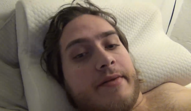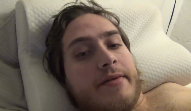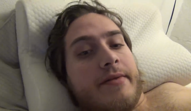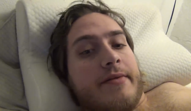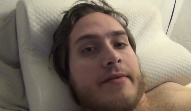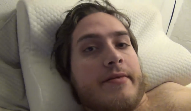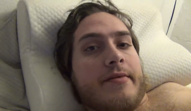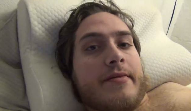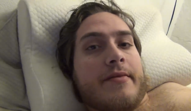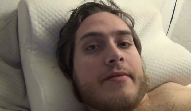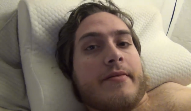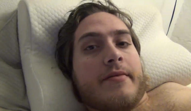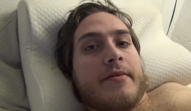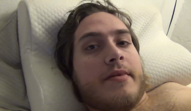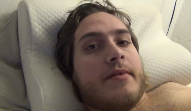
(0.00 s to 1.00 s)

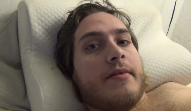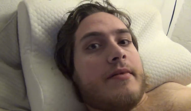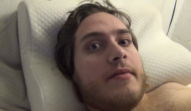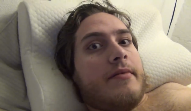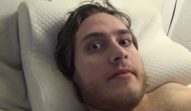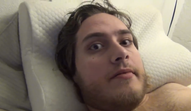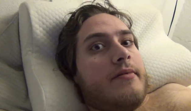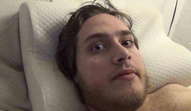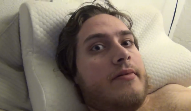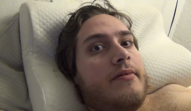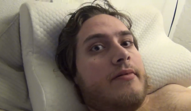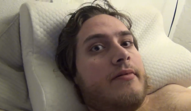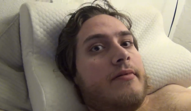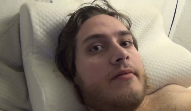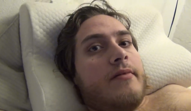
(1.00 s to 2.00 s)

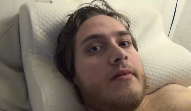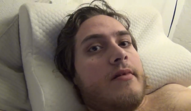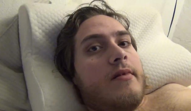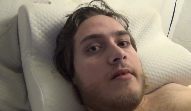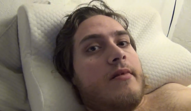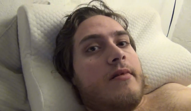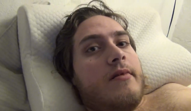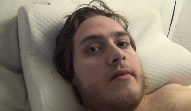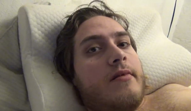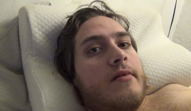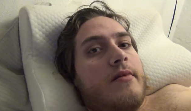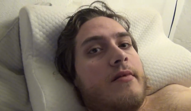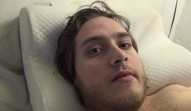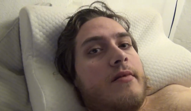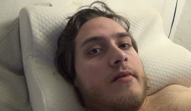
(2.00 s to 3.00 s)

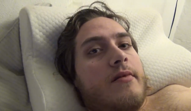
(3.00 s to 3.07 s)
(no one is talking)